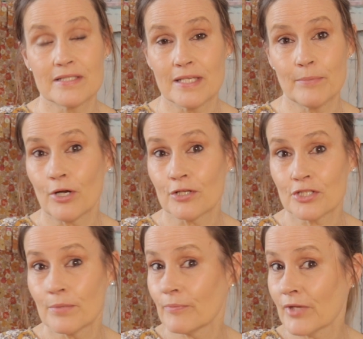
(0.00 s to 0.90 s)
a deep
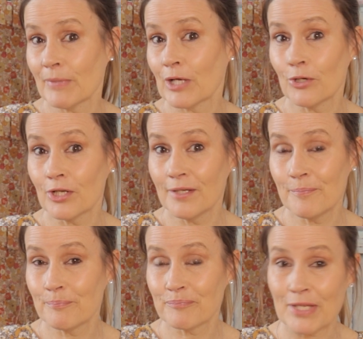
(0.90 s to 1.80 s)
autumn in my colour
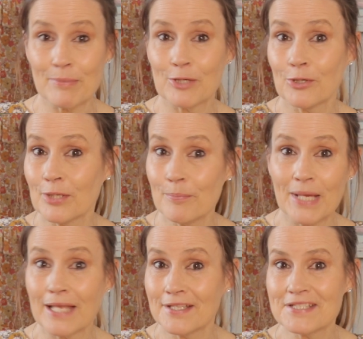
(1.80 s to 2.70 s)
in my colour
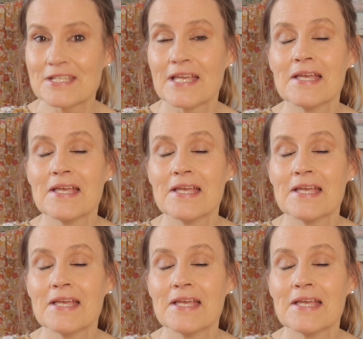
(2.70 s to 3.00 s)
palette.